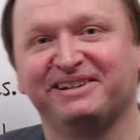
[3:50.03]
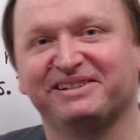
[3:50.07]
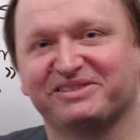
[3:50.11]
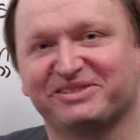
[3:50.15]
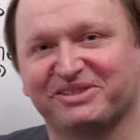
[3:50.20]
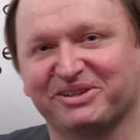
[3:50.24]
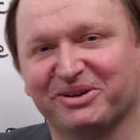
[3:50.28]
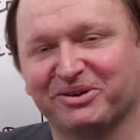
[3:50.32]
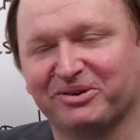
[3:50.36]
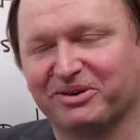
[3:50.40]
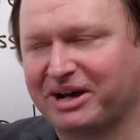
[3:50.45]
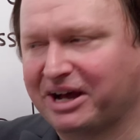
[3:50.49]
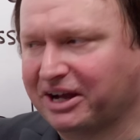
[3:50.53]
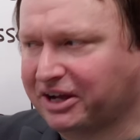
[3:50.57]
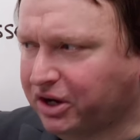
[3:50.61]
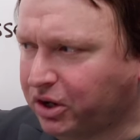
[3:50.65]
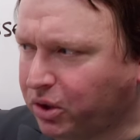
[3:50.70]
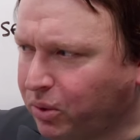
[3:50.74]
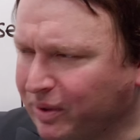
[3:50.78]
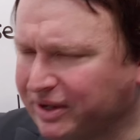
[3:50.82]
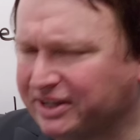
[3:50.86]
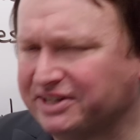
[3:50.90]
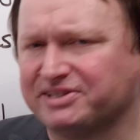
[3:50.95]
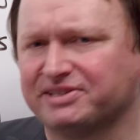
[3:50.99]
So a
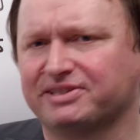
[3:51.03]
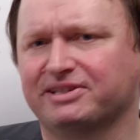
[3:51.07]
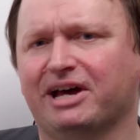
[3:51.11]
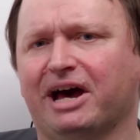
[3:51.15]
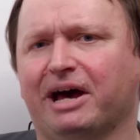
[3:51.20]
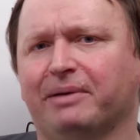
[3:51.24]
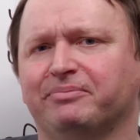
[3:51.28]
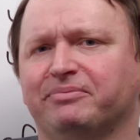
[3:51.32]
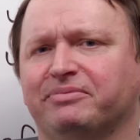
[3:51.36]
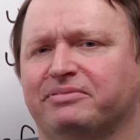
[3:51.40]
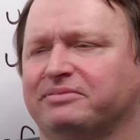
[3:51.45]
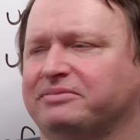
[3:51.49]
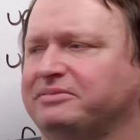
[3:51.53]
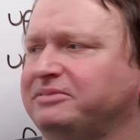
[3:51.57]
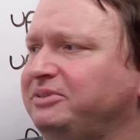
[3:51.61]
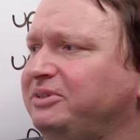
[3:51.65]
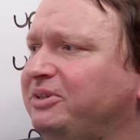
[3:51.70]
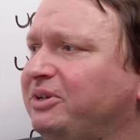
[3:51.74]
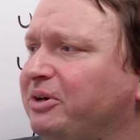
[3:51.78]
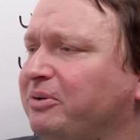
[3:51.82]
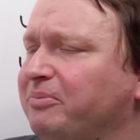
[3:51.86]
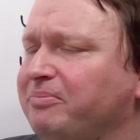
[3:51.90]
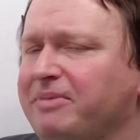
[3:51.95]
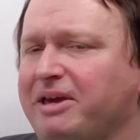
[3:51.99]
quick stop.
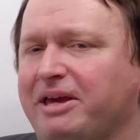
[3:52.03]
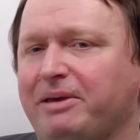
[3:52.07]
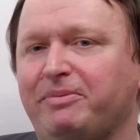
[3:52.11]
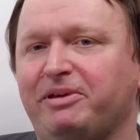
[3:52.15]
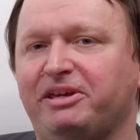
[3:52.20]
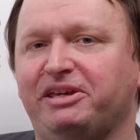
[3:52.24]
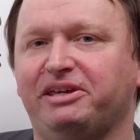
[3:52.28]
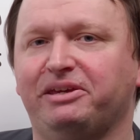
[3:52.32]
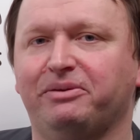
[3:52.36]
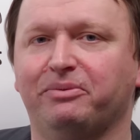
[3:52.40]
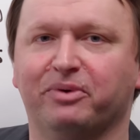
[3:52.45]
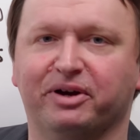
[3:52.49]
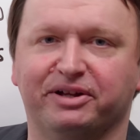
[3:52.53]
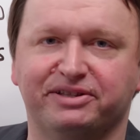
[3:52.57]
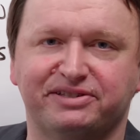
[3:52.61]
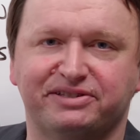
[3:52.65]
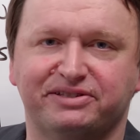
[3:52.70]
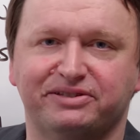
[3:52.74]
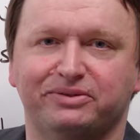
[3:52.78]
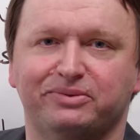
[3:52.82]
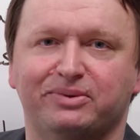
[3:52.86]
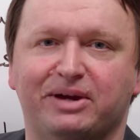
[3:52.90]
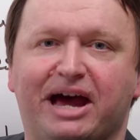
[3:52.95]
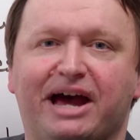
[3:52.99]
You know, maybe he wants
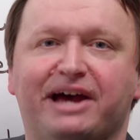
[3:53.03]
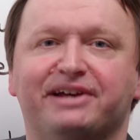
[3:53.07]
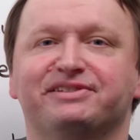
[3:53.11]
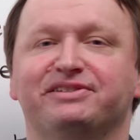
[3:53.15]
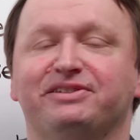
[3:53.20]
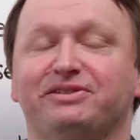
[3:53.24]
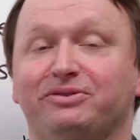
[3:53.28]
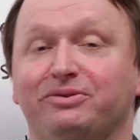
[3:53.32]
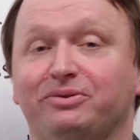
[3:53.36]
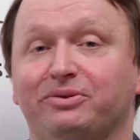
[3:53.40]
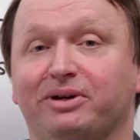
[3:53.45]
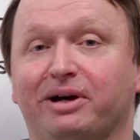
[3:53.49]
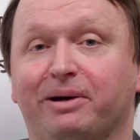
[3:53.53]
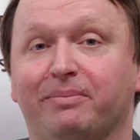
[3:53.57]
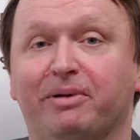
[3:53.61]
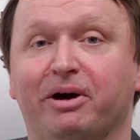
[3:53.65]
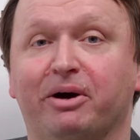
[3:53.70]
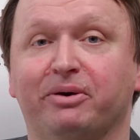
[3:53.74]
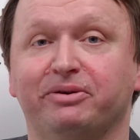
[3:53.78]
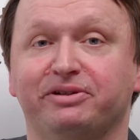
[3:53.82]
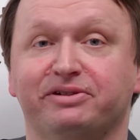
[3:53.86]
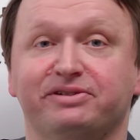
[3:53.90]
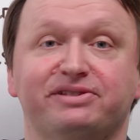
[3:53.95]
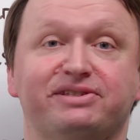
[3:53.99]
to ask you
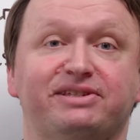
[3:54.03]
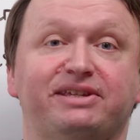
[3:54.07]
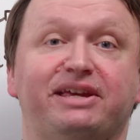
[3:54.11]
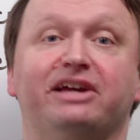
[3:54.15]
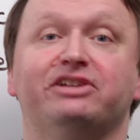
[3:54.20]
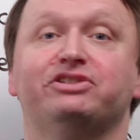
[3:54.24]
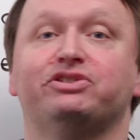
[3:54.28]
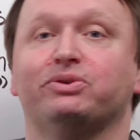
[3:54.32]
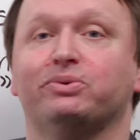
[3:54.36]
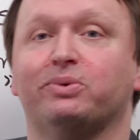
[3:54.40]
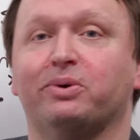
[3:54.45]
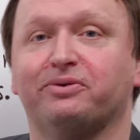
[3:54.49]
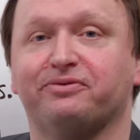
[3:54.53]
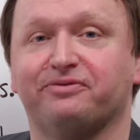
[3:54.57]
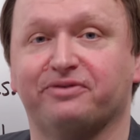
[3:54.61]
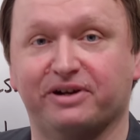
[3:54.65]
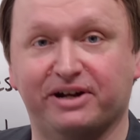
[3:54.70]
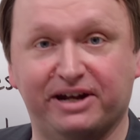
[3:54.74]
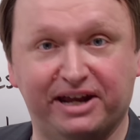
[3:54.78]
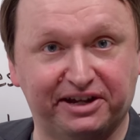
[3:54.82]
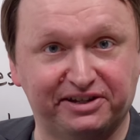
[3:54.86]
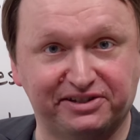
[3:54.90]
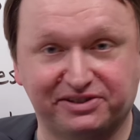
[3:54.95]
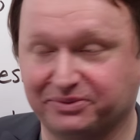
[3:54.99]
about your schedule
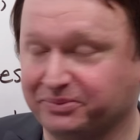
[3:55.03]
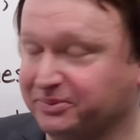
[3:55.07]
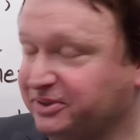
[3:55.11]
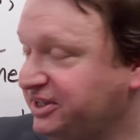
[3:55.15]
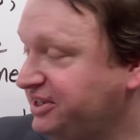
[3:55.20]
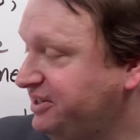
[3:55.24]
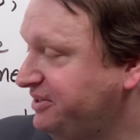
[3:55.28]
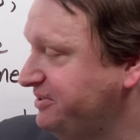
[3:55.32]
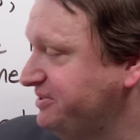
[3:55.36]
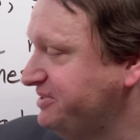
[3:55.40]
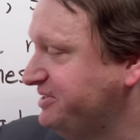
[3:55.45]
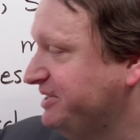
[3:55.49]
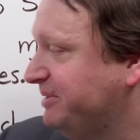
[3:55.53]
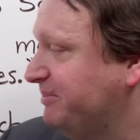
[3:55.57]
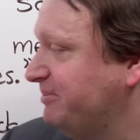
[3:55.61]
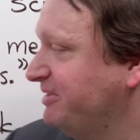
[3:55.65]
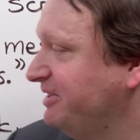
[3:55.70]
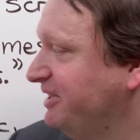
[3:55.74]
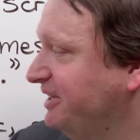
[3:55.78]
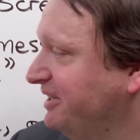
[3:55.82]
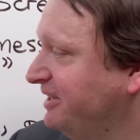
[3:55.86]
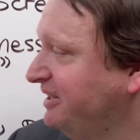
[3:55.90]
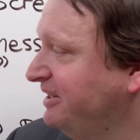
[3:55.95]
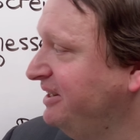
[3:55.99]
for next week or
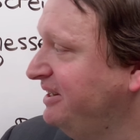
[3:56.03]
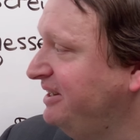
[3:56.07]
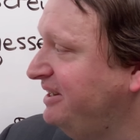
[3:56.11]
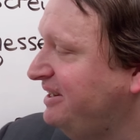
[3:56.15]
something.